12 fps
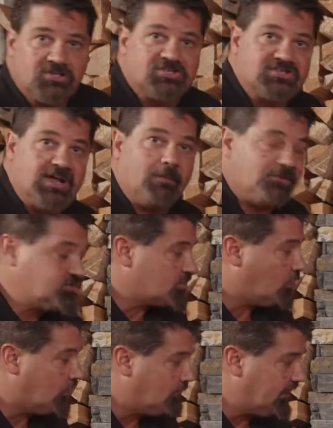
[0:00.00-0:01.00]
established
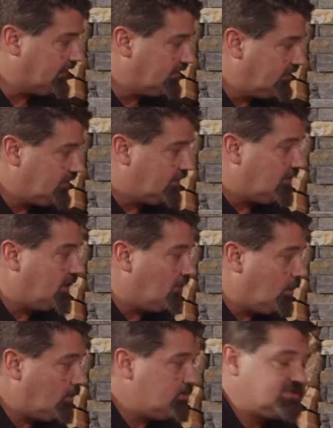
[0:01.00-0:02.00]
coal bed, and
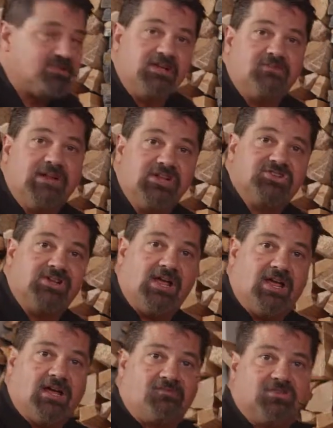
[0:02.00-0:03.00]
always leave 1.5 inches
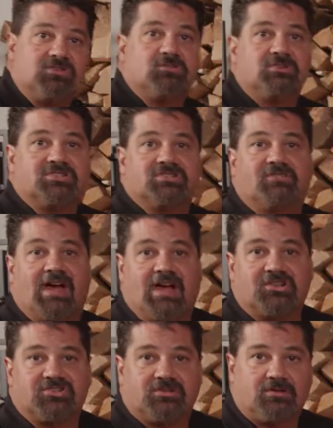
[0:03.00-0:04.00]
to 2 inches of
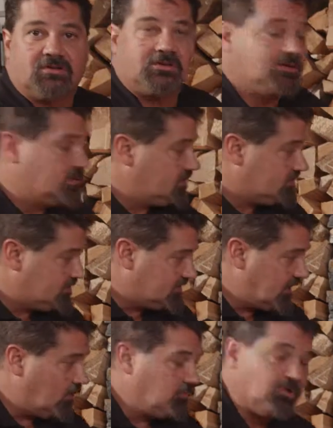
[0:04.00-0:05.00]
ash
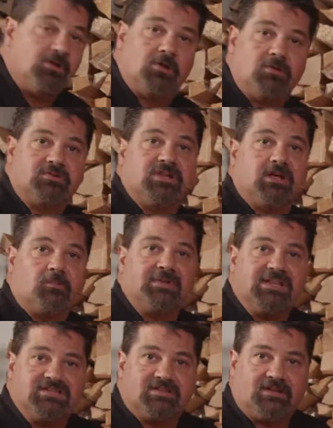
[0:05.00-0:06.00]
down below to help
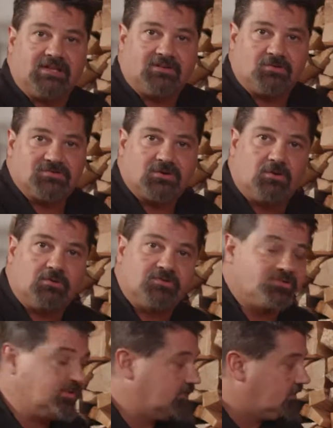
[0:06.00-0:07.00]
insulate those
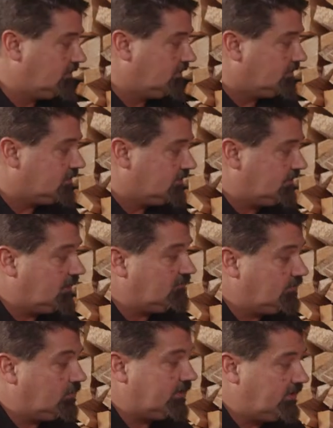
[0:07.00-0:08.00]
coals to
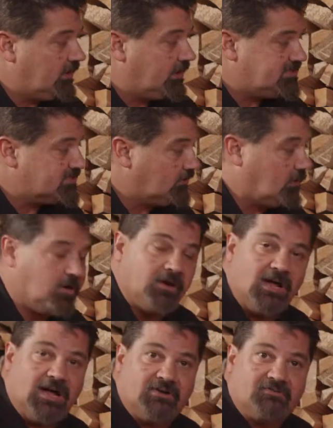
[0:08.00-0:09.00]
give you a nice long
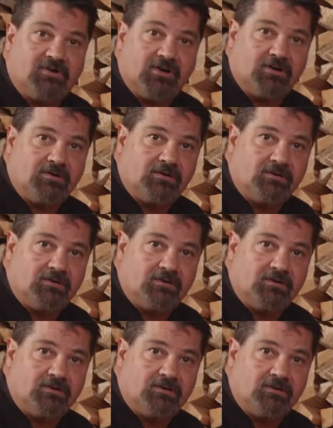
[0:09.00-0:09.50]
hot fire.